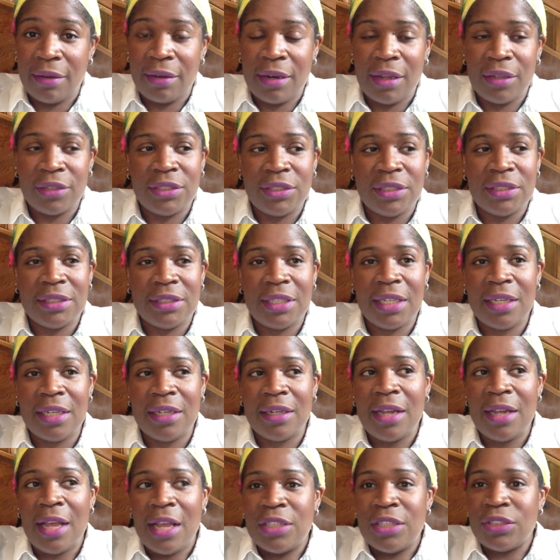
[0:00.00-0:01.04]
Now she said,
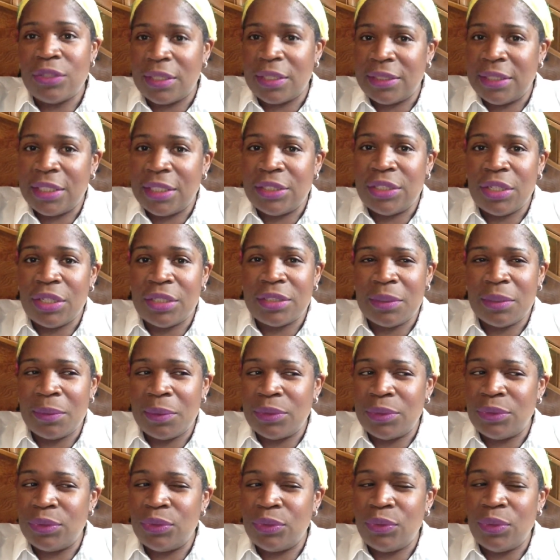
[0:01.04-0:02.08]
so I said to her, I said, well,
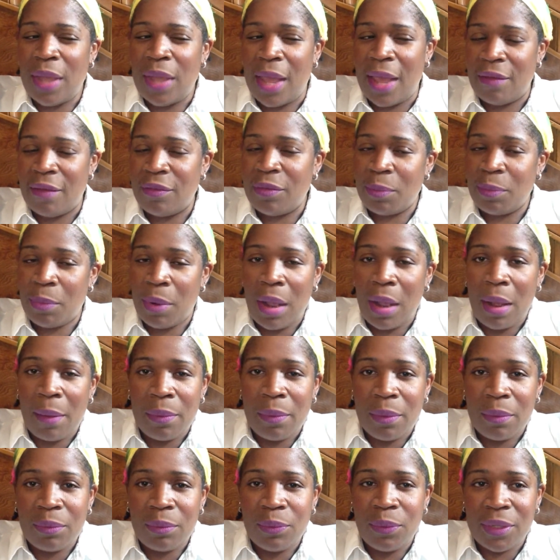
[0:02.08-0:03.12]
do you have a
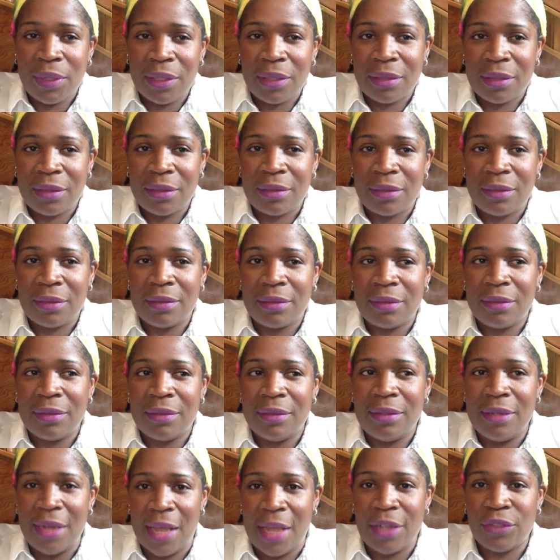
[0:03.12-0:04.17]
problem with
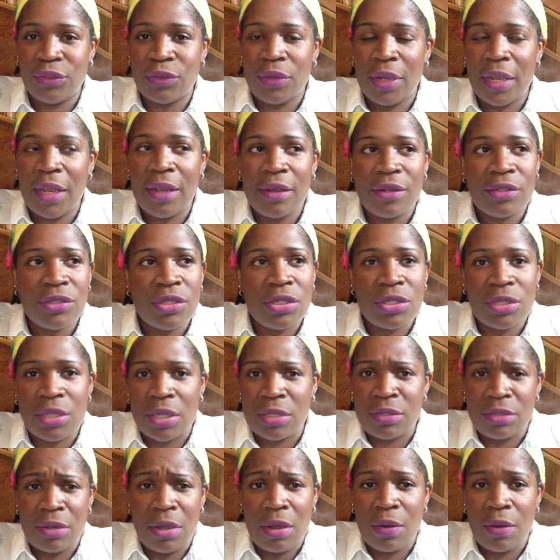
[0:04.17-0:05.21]
natural hair? And she said,
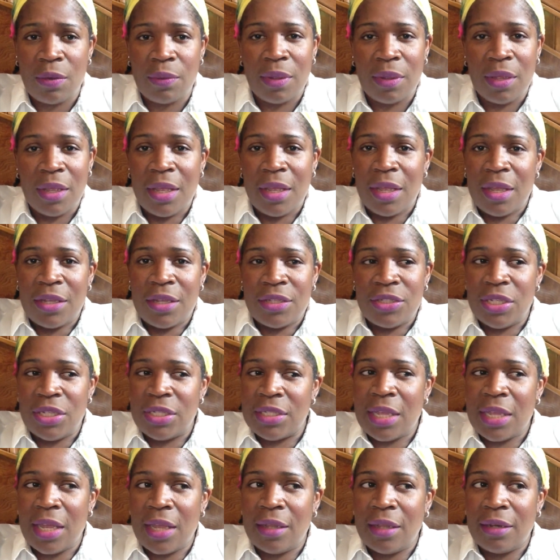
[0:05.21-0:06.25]
no. She
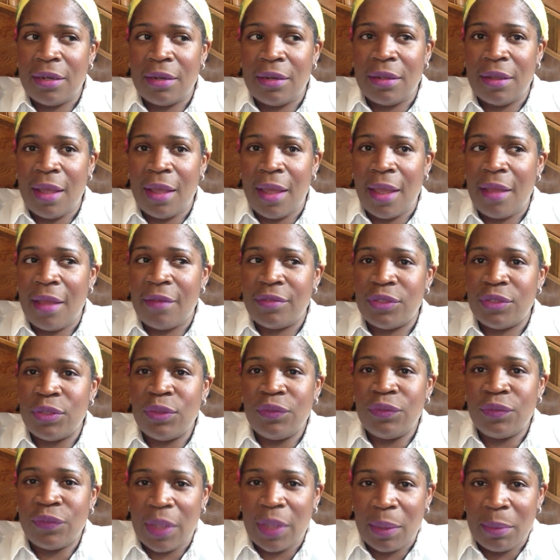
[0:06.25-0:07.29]
said, I have 2
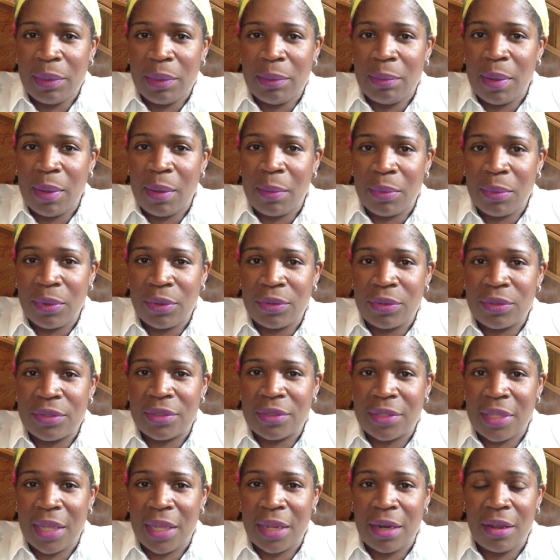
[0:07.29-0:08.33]
family members
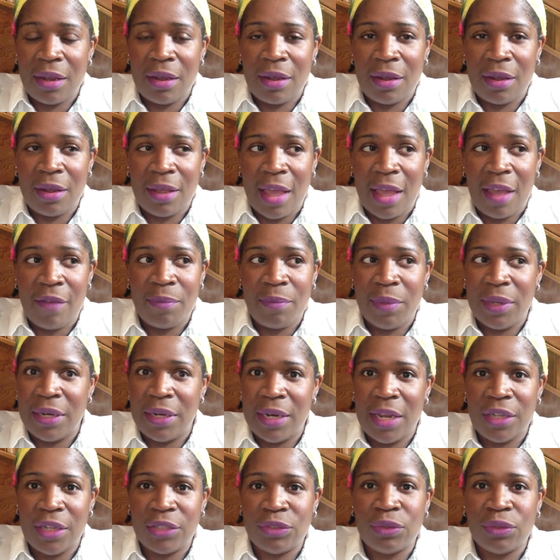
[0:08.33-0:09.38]
that have been
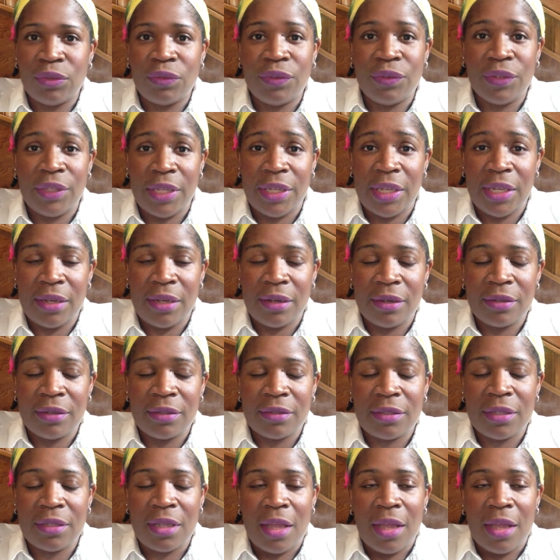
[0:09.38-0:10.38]
natural for years.